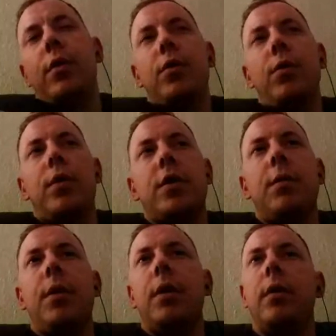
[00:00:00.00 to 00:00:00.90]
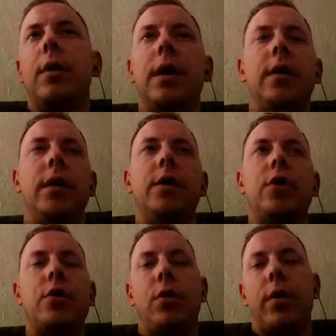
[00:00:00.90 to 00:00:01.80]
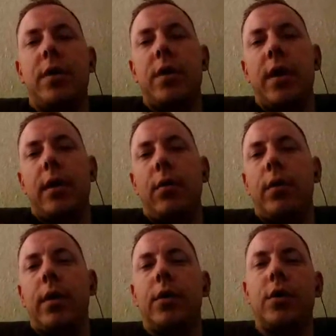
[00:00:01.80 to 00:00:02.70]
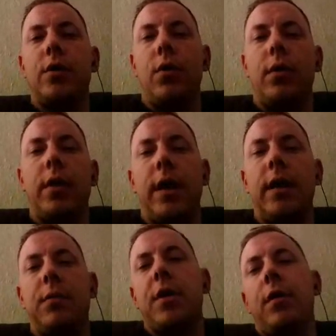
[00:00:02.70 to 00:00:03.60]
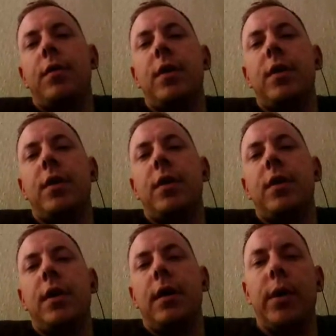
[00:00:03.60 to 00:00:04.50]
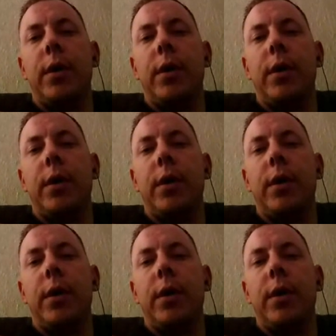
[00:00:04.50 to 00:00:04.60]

can talk to someone and they're just not going to see it, or they're just not going to let themselves see it, or they're going to